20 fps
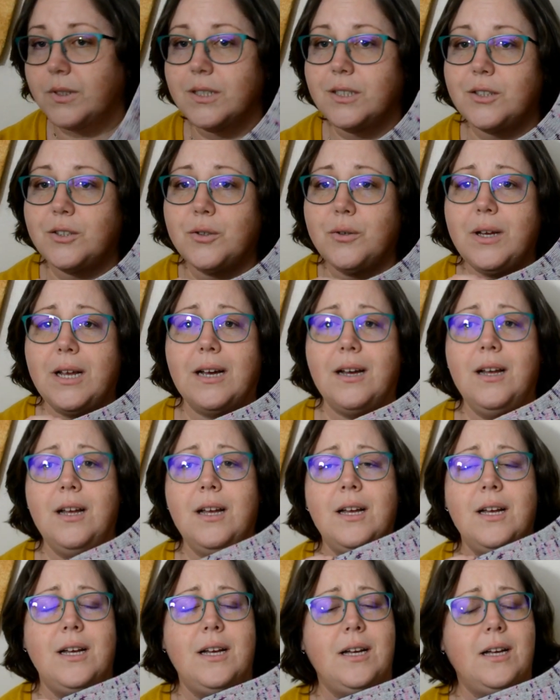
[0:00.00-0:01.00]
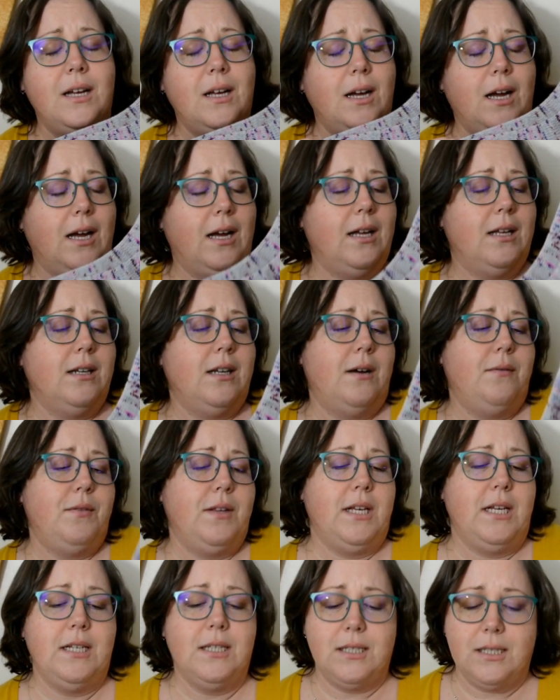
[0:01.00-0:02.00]
So yeah, love
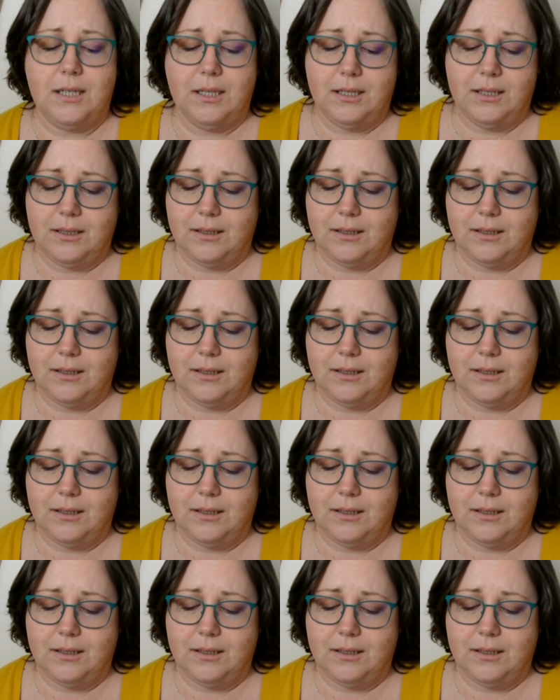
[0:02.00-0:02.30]
these.